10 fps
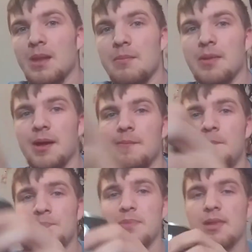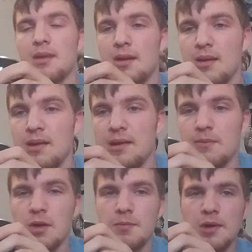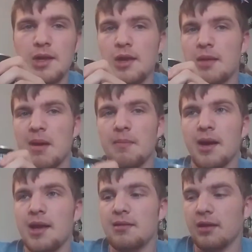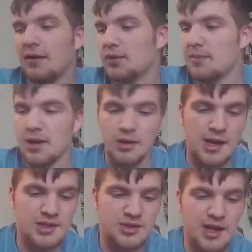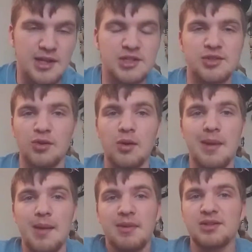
But they're pretty good. My buddy left them here last night. He just threw them at me.